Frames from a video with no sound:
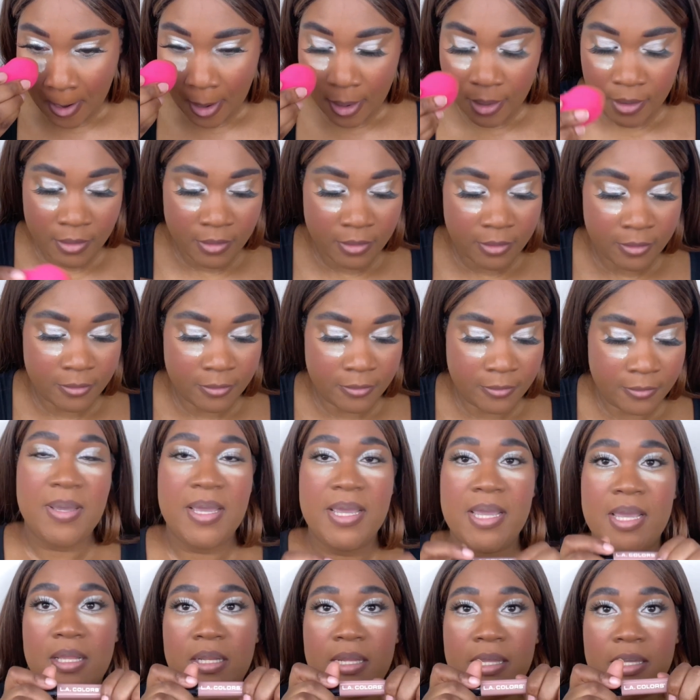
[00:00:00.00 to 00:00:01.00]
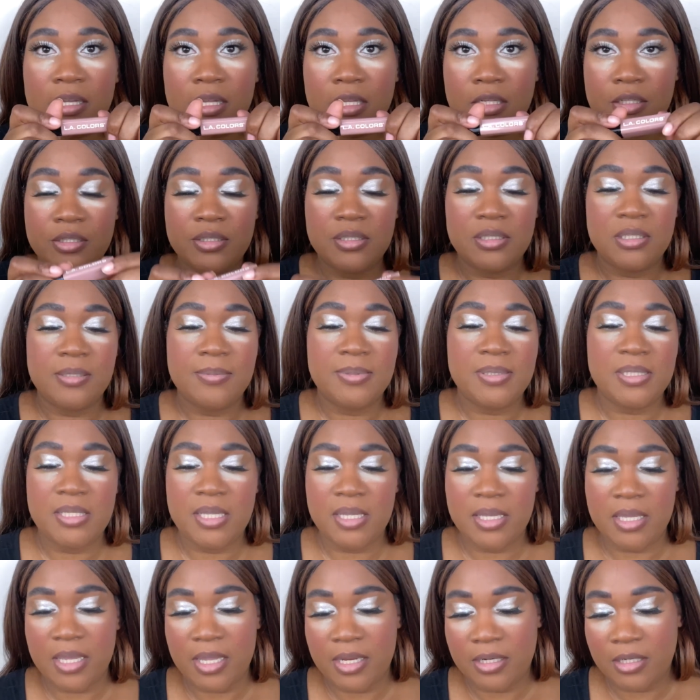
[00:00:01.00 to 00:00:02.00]
So my L A Colors
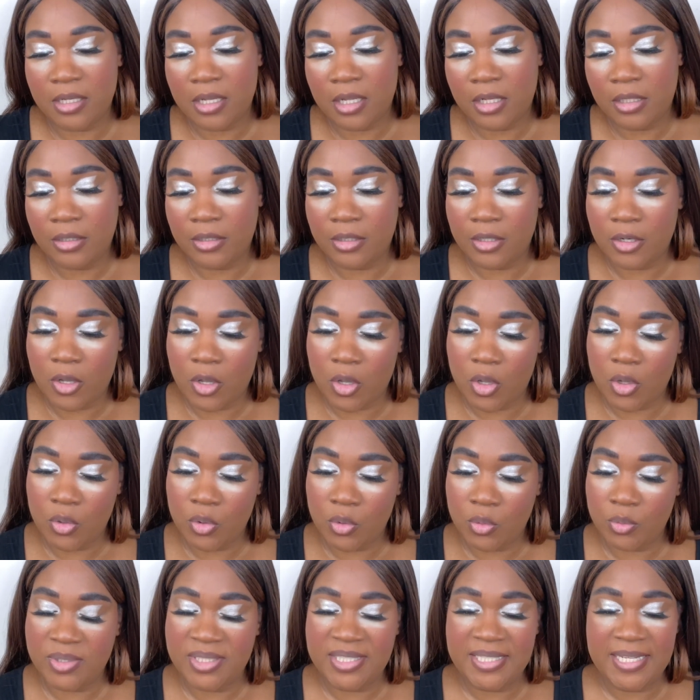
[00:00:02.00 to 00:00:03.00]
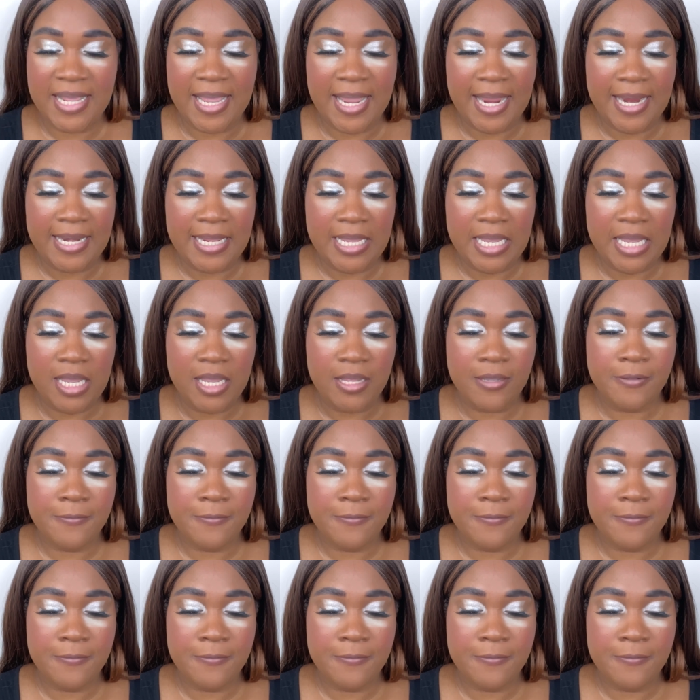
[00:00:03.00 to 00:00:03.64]
lipstick in color Oh Teddy.